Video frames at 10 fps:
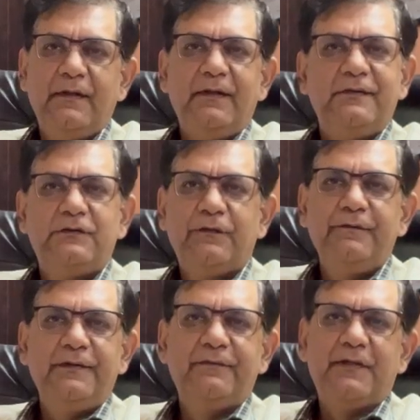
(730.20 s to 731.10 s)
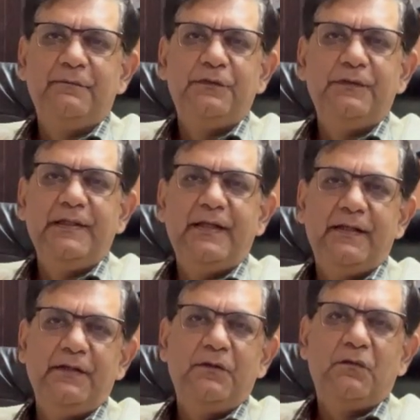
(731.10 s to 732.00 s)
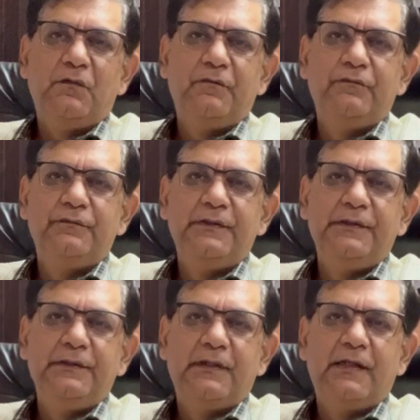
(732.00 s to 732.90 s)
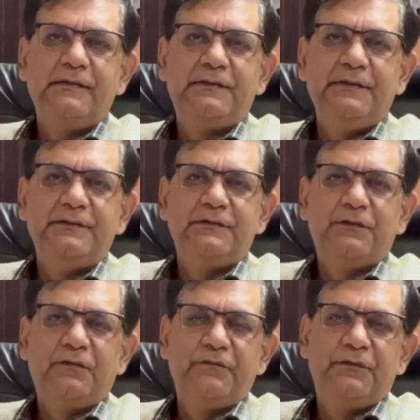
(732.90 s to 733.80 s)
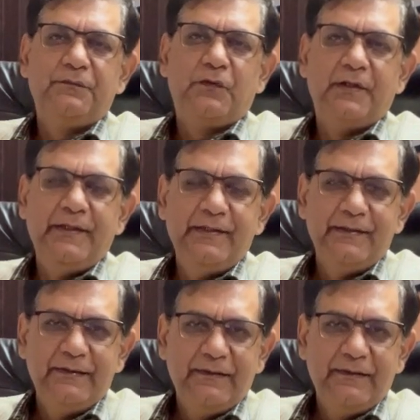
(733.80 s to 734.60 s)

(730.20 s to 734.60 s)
So we have come to the end of the arteries of the body,